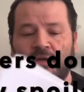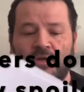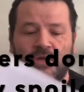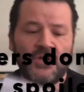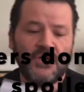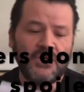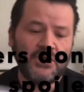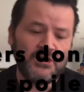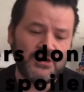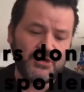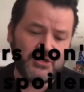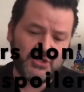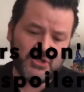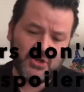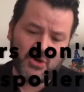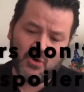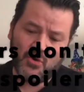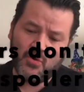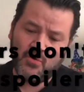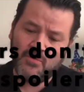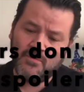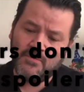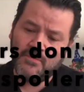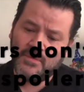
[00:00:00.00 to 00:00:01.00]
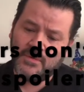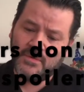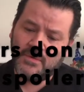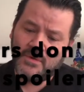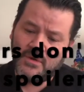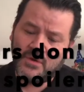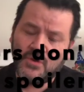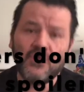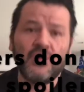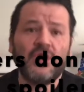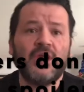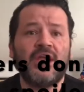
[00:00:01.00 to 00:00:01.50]
So,
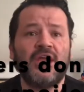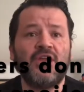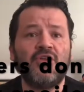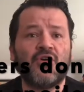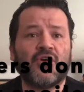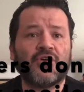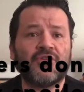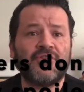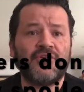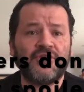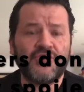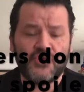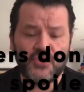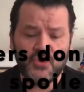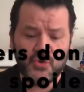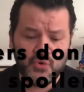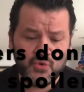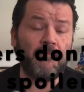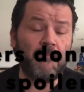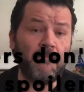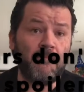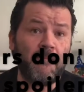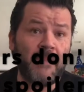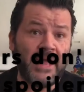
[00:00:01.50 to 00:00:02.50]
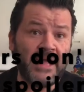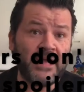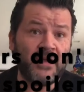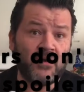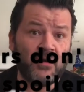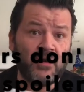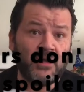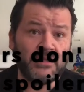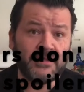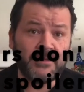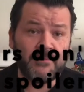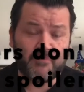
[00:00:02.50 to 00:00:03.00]
in order to make
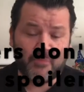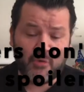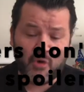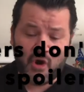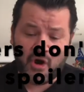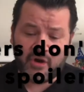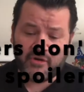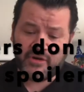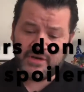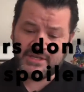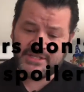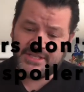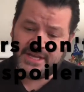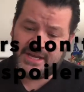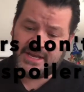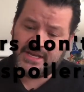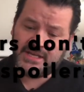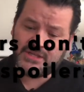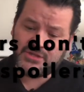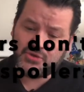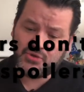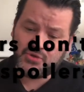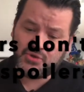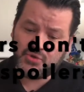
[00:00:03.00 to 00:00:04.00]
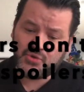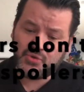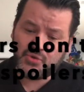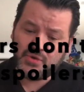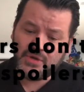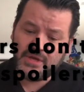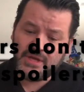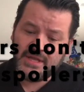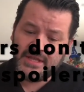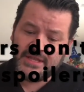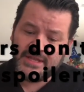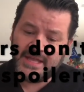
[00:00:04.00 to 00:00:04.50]
all the progress they need to do,
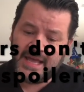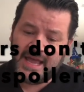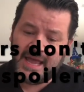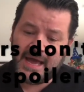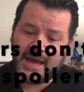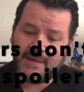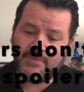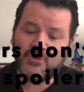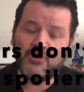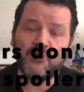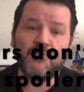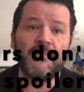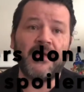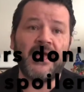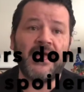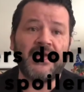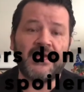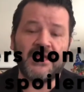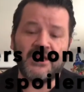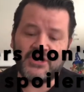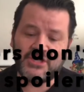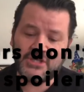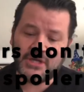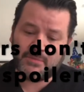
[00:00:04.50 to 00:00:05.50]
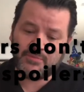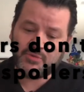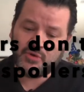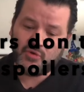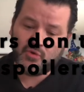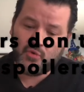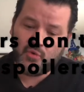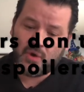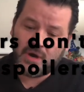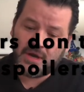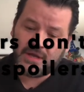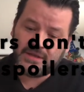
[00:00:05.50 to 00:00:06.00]
they have to make in Chapter
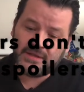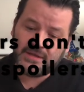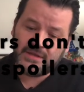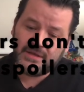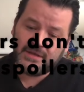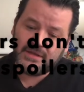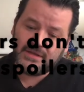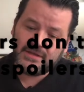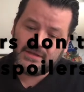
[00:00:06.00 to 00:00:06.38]
1 the